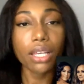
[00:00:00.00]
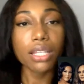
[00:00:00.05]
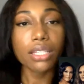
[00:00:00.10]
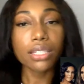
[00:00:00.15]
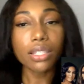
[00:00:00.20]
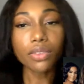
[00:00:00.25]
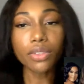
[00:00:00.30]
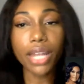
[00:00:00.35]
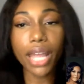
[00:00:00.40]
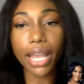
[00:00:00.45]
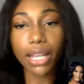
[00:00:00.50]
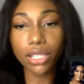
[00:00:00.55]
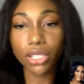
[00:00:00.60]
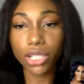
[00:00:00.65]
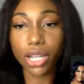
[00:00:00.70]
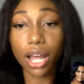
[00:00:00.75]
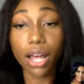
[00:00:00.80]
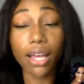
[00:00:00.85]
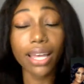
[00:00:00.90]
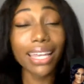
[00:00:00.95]
So
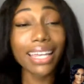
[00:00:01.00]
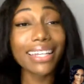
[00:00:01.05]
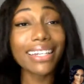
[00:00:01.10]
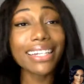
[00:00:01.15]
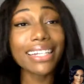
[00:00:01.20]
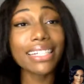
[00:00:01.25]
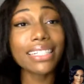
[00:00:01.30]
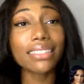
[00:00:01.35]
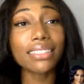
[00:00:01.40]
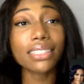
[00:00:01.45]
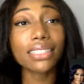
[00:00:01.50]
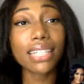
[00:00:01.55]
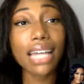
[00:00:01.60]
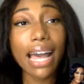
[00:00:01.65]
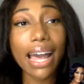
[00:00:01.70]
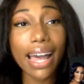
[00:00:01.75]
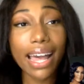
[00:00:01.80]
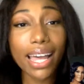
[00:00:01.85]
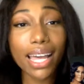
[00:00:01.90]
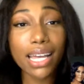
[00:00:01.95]
next, y'all, it is
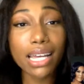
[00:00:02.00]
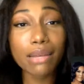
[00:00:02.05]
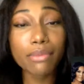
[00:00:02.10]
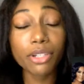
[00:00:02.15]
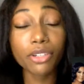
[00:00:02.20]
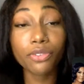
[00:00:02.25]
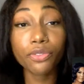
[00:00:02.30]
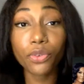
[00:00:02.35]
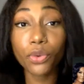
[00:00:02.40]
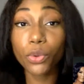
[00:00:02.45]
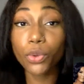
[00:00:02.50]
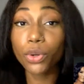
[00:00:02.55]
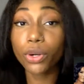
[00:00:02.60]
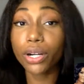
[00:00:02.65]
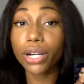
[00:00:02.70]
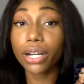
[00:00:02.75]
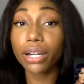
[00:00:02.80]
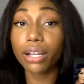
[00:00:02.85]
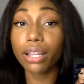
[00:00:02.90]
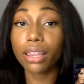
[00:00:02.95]
time
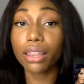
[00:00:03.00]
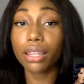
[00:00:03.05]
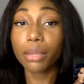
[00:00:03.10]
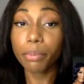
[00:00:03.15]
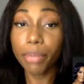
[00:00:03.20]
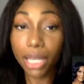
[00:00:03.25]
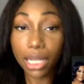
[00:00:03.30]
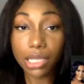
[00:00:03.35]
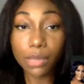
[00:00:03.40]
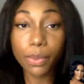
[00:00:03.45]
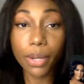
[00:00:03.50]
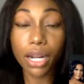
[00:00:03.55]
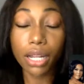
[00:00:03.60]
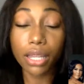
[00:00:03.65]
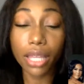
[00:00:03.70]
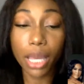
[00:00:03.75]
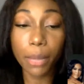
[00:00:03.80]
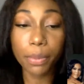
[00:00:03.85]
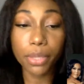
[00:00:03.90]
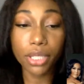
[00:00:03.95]
for the biggest part of
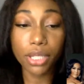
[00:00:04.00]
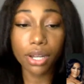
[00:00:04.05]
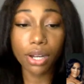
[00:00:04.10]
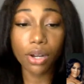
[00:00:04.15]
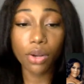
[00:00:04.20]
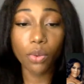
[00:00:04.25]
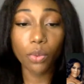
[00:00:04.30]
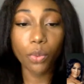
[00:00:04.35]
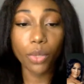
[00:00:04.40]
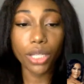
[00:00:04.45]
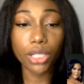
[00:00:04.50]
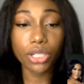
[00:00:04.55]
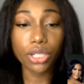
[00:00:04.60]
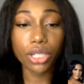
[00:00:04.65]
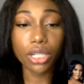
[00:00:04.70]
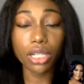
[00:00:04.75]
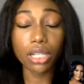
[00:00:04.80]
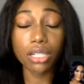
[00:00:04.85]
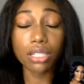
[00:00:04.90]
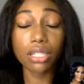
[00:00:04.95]
the episode, which
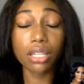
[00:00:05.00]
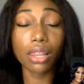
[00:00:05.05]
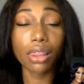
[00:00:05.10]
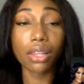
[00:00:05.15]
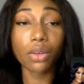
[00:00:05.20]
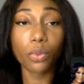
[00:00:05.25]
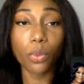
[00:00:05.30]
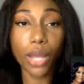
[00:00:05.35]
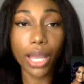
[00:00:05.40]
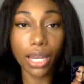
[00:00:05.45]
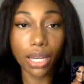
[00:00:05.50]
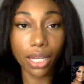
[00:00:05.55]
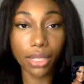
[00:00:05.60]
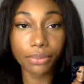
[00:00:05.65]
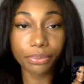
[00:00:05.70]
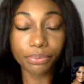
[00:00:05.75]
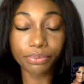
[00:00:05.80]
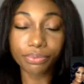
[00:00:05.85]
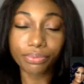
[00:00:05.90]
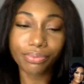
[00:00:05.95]
is the wedding.